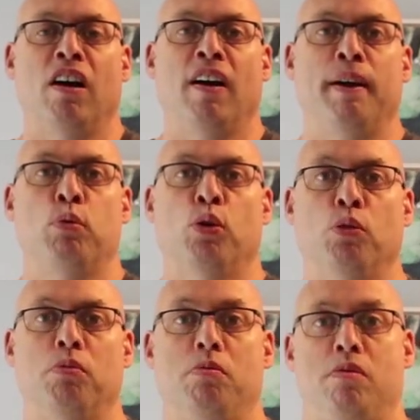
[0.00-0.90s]

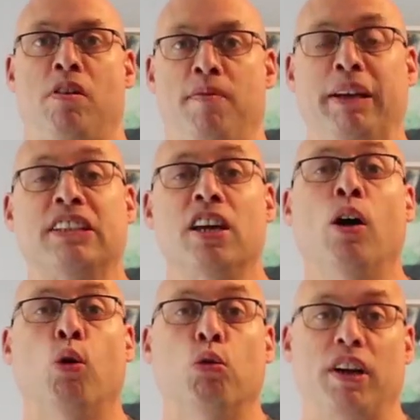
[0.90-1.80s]
I've been
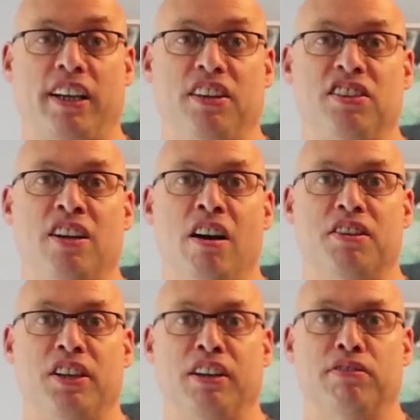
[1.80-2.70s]
told I can
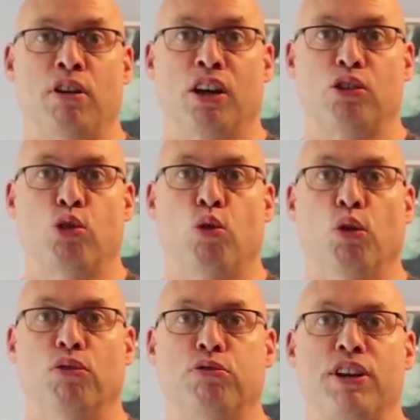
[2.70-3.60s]
start doing front crawl
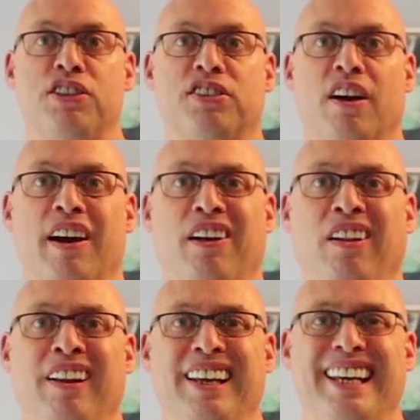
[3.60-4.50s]
or freestyle